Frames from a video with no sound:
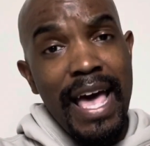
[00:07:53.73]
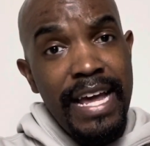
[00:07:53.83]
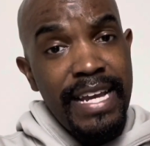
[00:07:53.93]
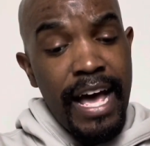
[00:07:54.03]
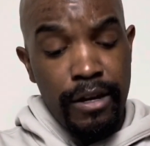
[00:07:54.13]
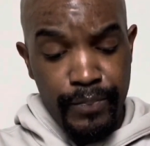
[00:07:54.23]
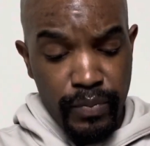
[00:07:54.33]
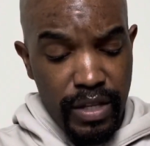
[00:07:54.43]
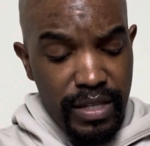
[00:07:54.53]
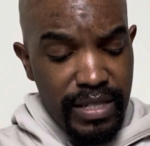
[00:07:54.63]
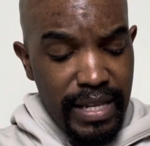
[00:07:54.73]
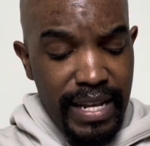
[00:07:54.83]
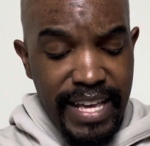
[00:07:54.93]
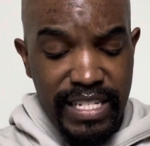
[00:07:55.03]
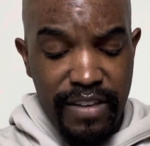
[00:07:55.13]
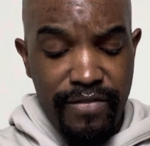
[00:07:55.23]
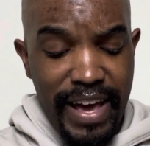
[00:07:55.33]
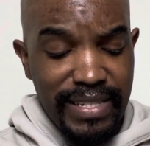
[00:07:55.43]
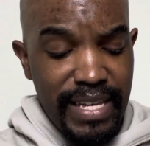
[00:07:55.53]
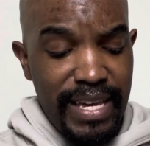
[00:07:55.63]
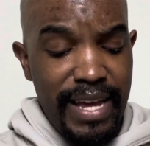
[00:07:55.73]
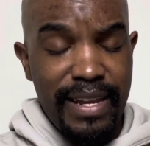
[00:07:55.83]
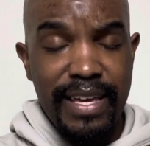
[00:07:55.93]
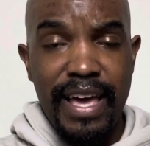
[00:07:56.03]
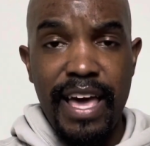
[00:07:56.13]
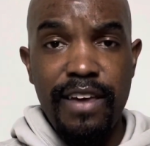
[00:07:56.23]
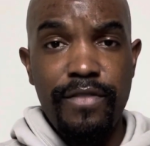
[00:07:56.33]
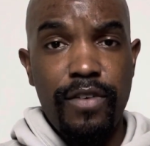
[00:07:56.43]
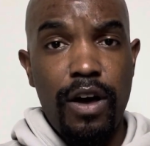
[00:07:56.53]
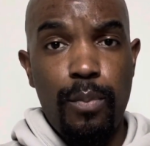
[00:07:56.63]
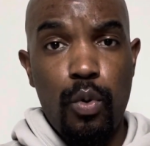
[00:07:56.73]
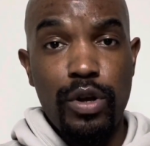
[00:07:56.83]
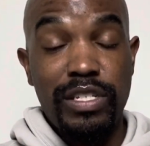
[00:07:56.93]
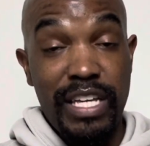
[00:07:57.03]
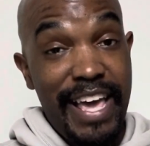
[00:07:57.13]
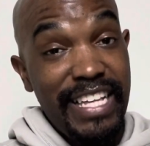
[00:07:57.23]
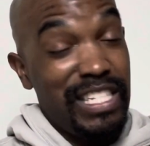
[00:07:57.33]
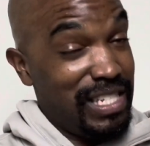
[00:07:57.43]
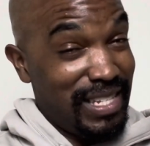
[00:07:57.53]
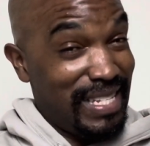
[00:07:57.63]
Now, this alleged advice that Kandi gave Porsha is